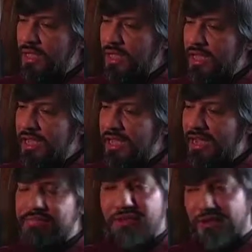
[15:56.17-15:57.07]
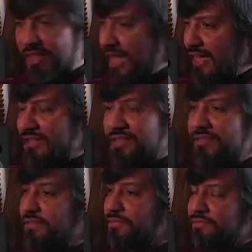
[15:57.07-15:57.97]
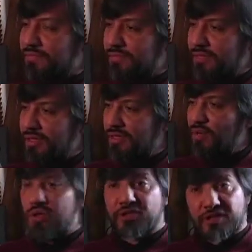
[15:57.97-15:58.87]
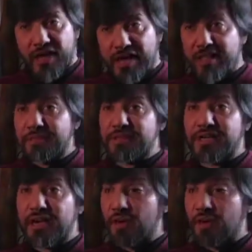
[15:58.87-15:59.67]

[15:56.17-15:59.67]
After that, Julio Estrada, a Mexican